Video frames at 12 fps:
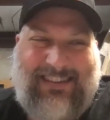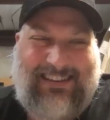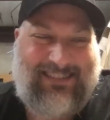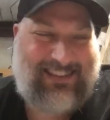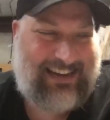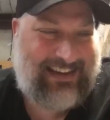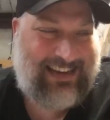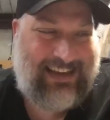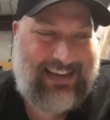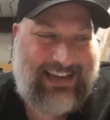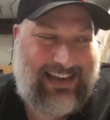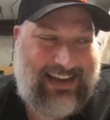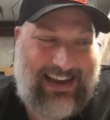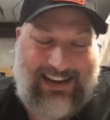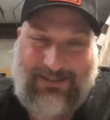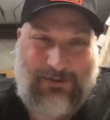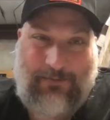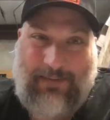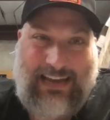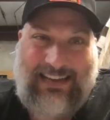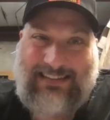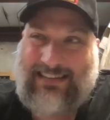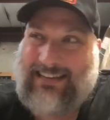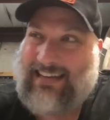Like, it ain't as
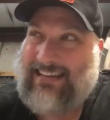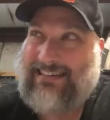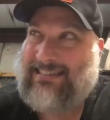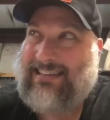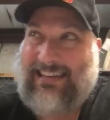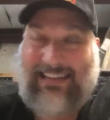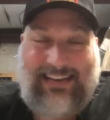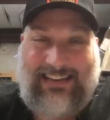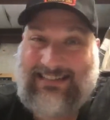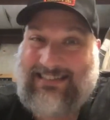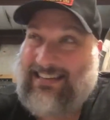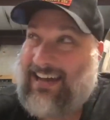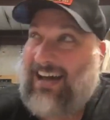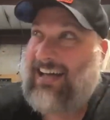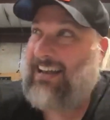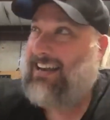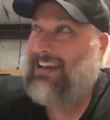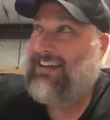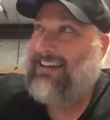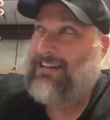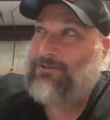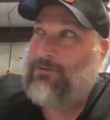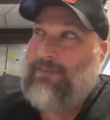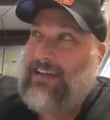romantic as it is not
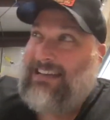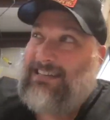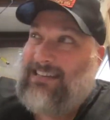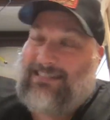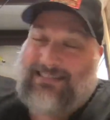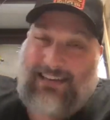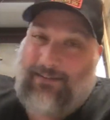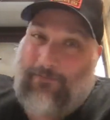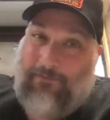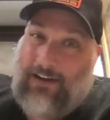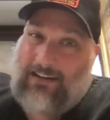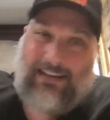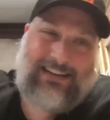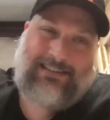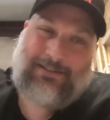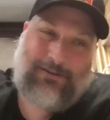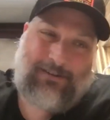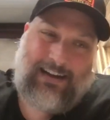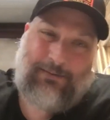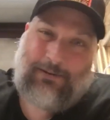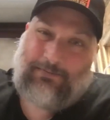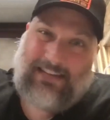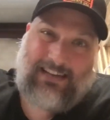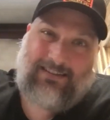as romantic as that fucking Instagram.
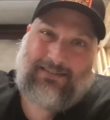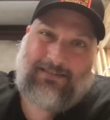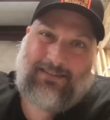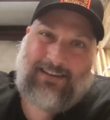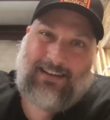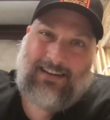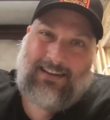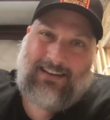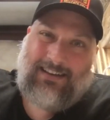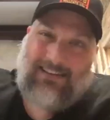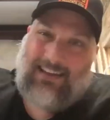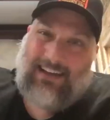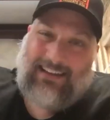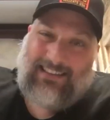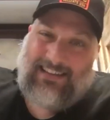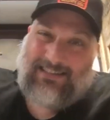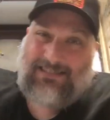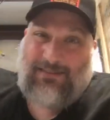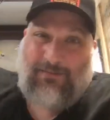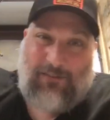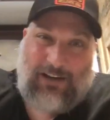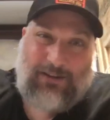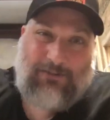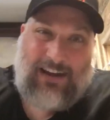I'm telling you. Like, this is
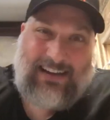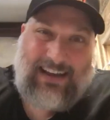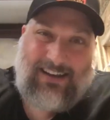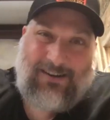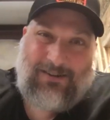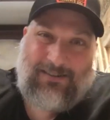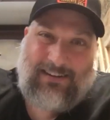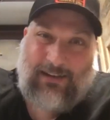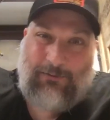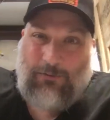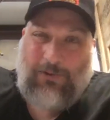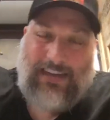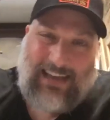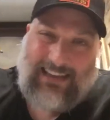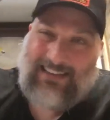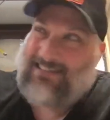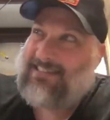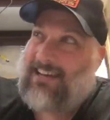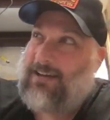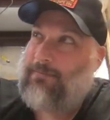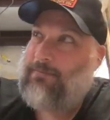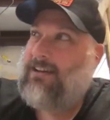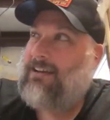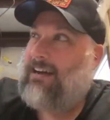fun right now. And when we hang this up,
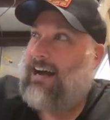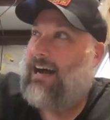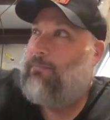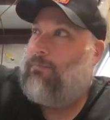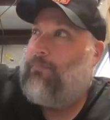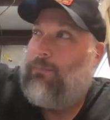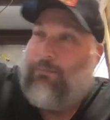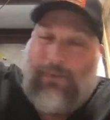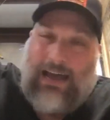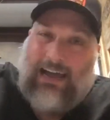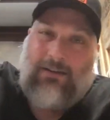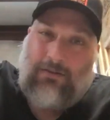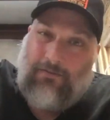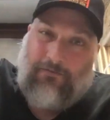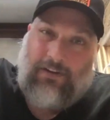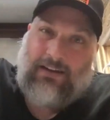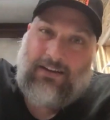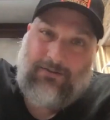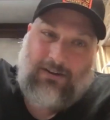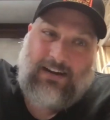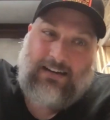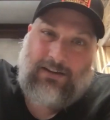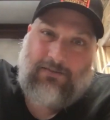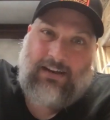I'm back on the fucking
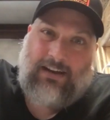grind over there.